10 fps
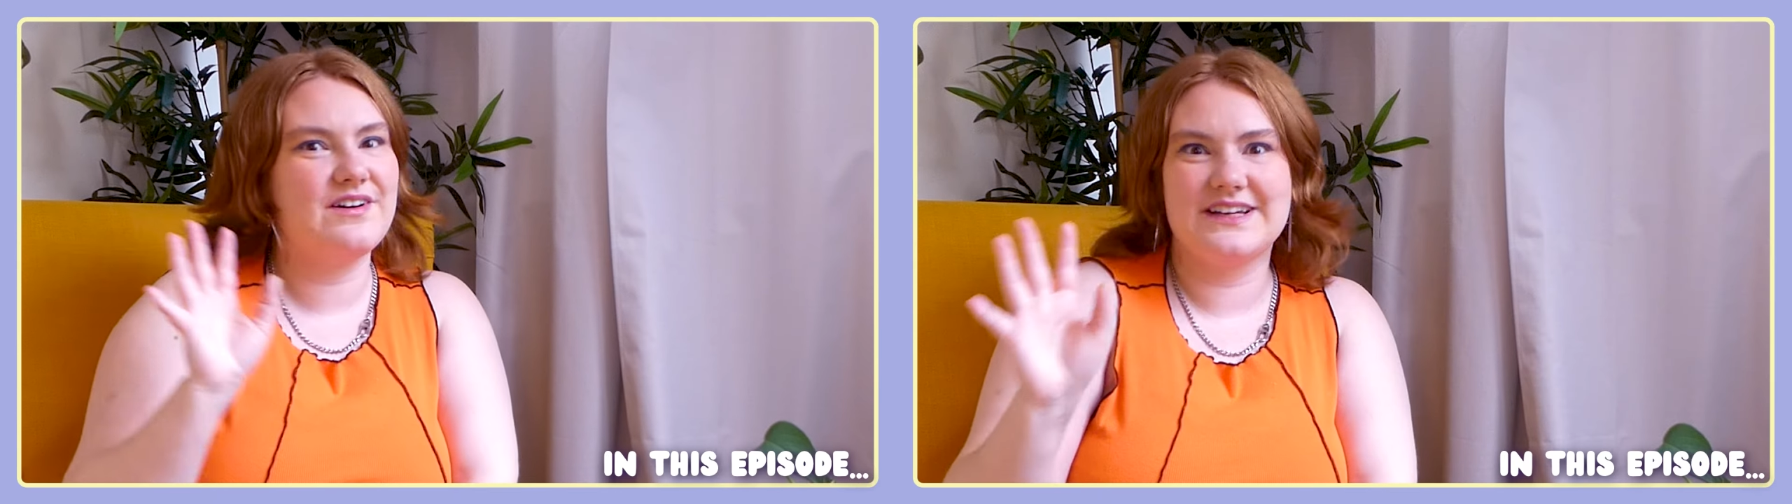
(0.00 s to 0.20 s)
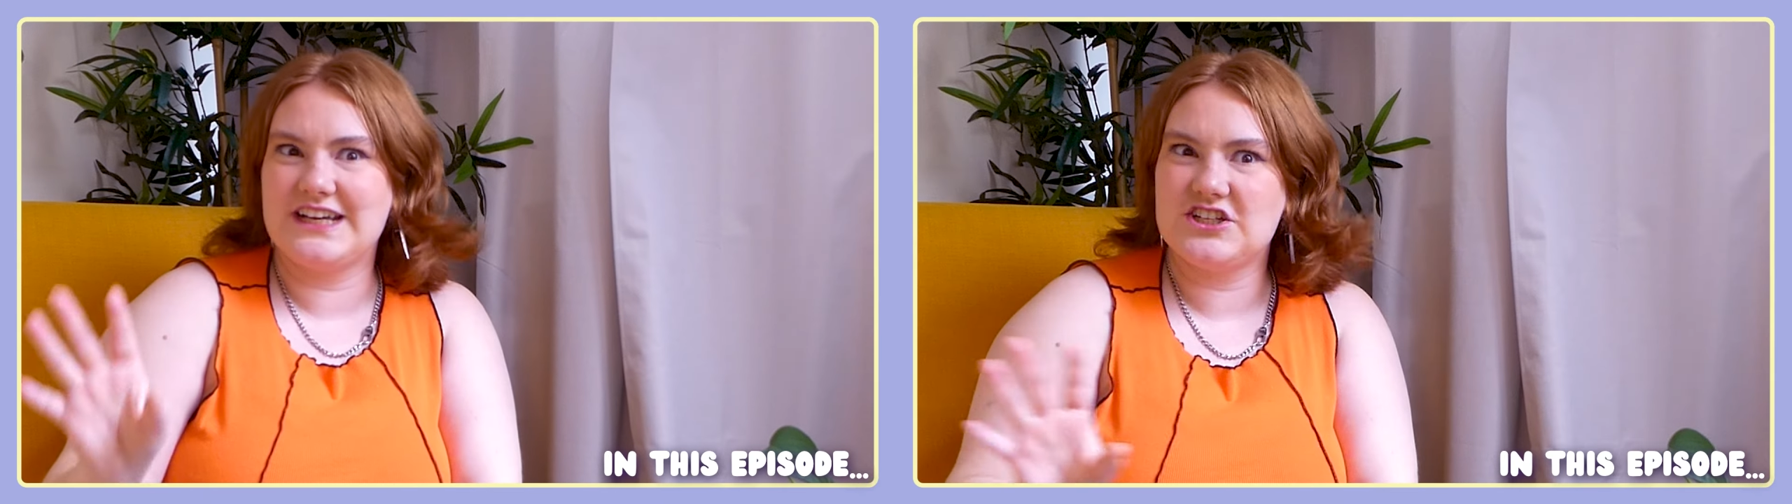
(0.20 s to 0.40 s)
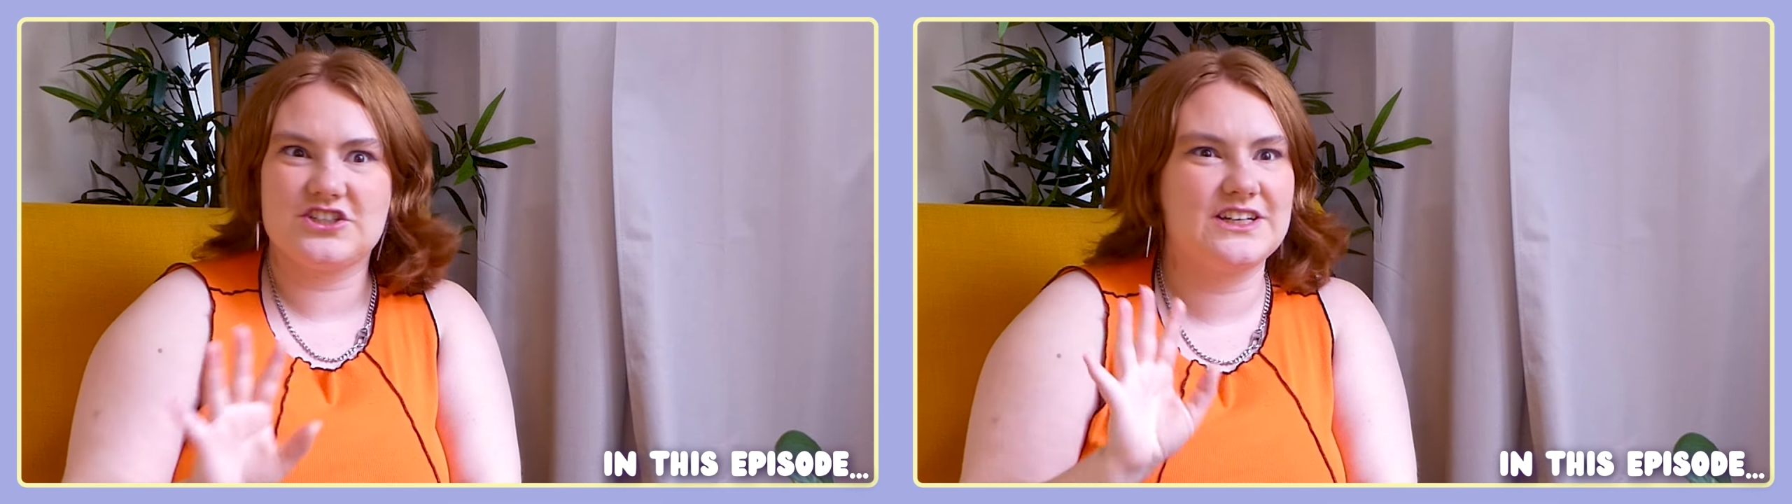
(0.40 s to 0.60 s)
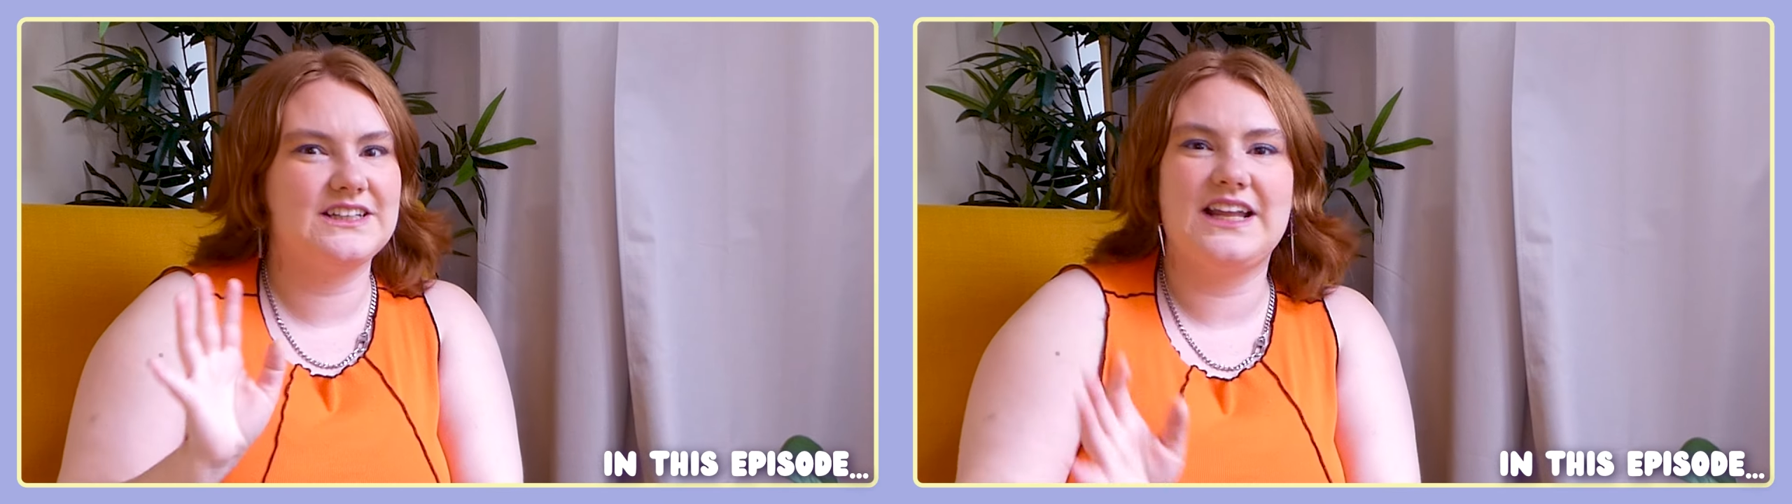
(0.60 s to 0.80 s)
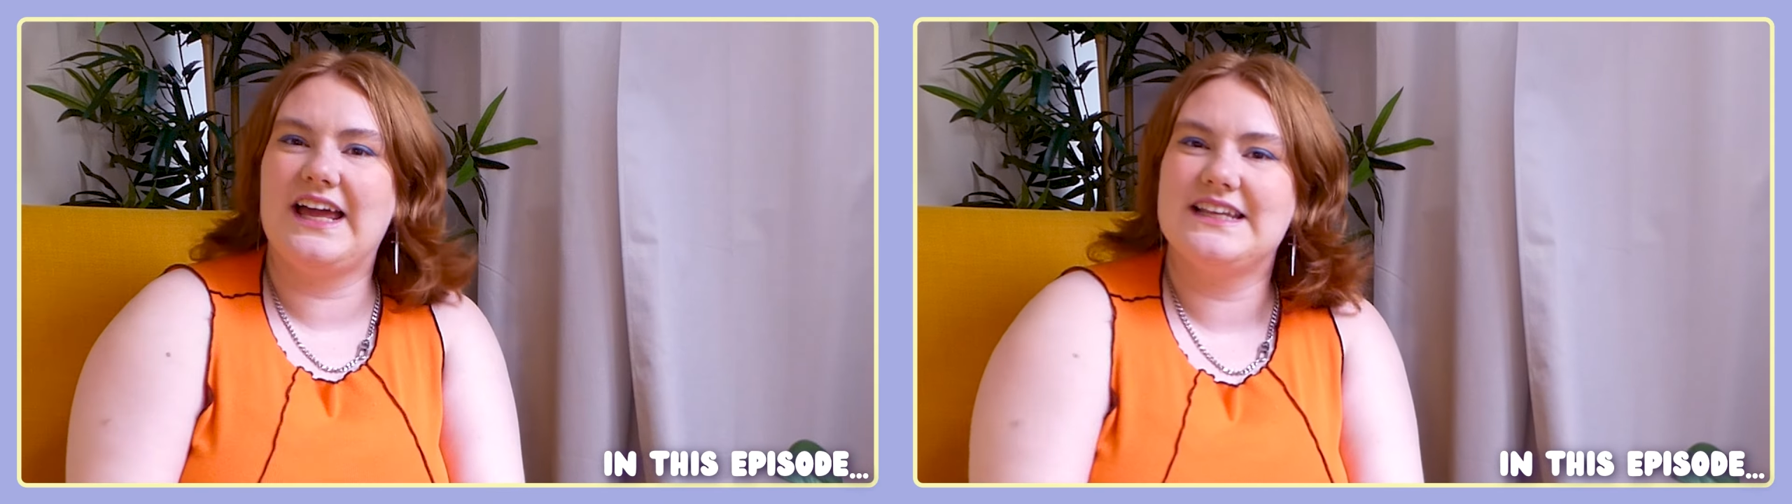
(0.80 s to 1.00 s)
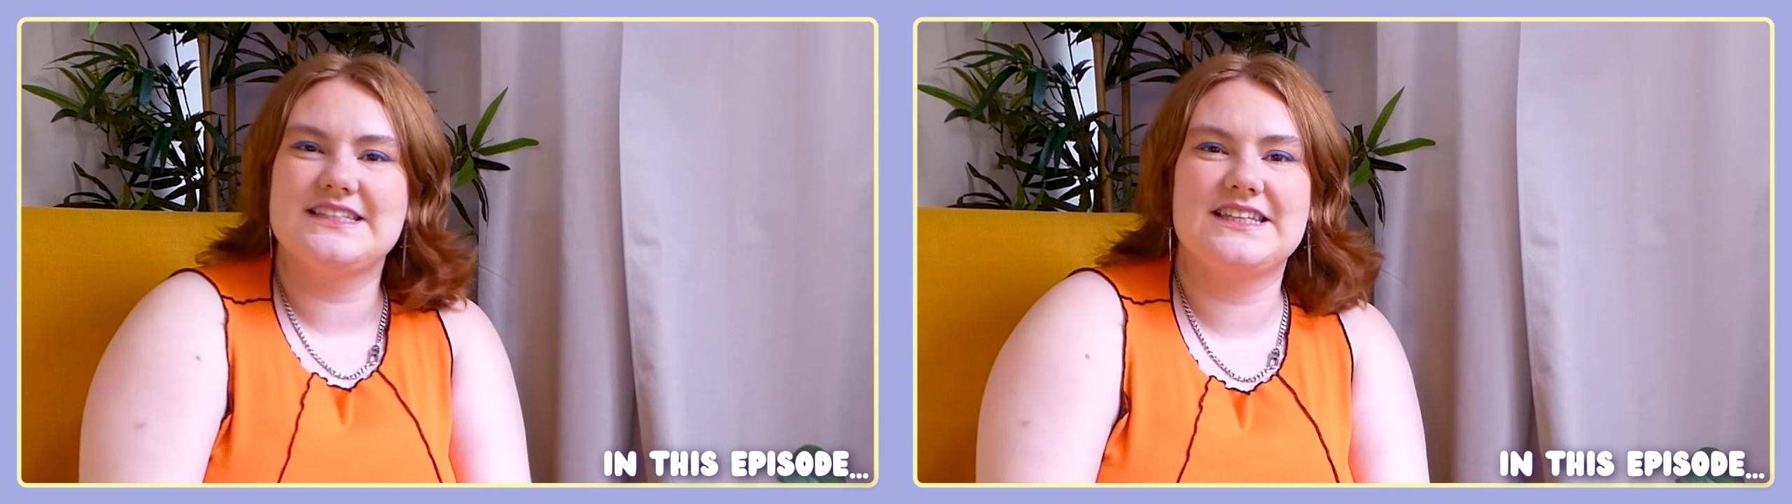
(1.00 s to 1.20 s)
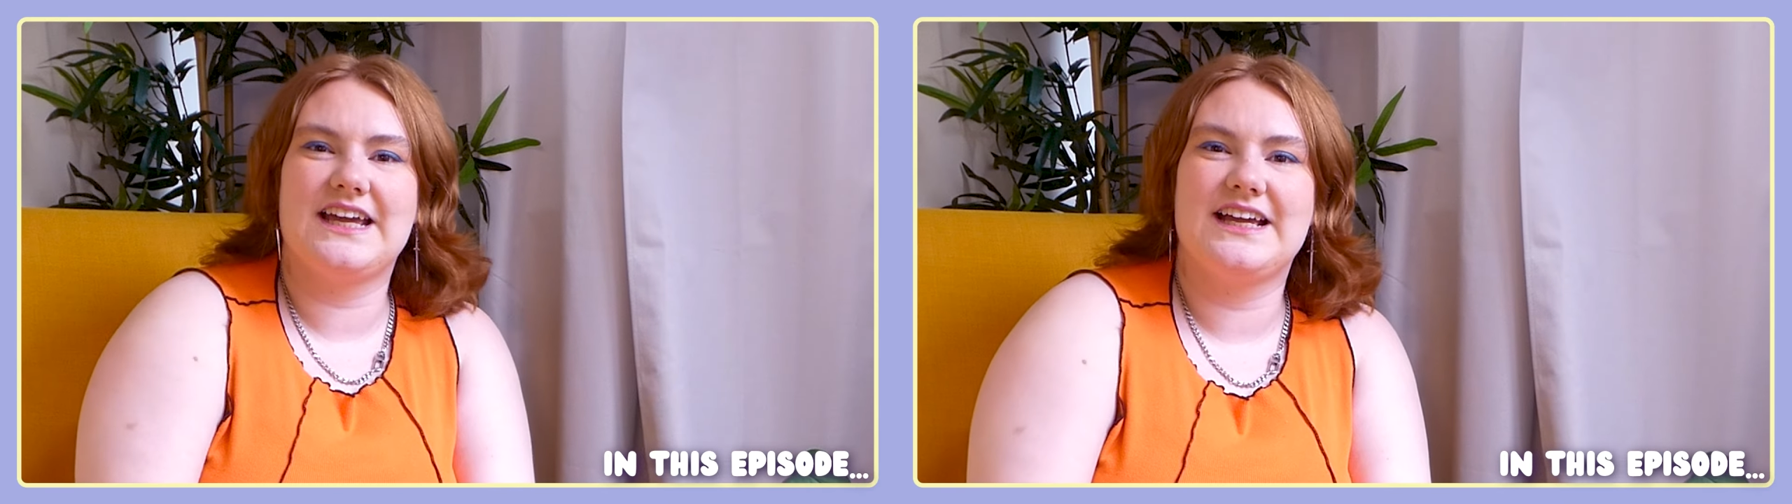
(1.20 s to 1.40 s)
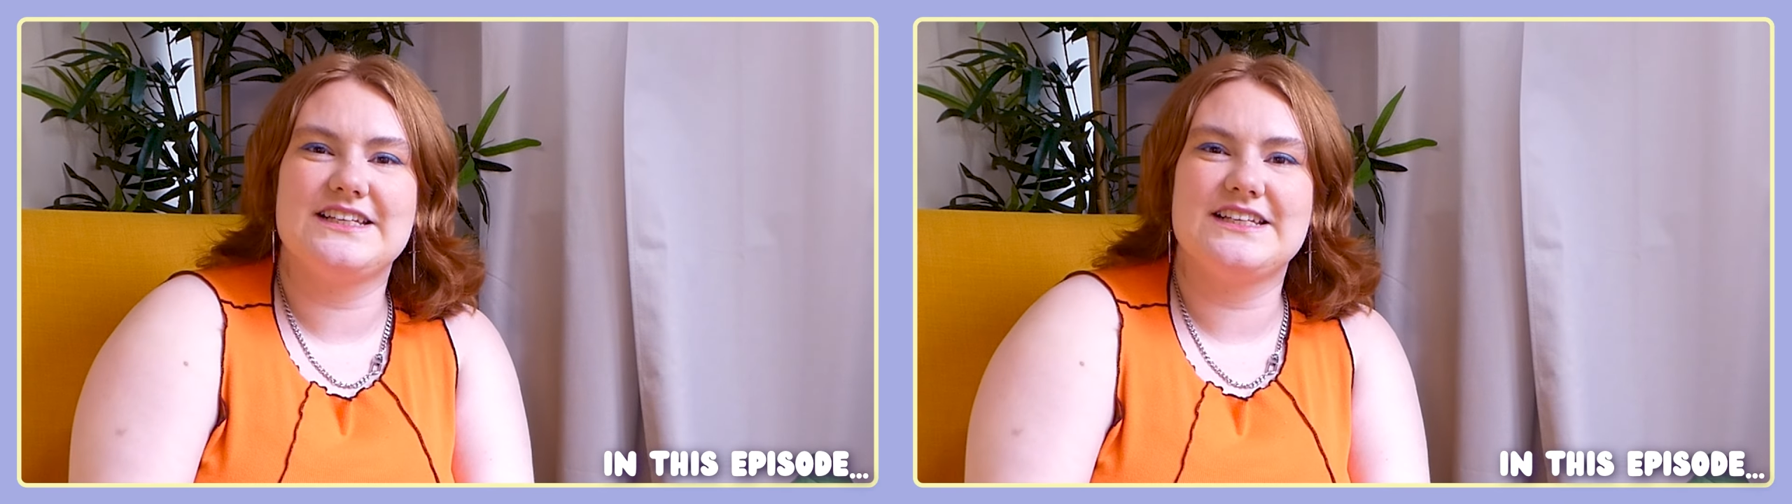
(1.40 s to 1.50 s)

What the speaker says: gay-straight alliance thing.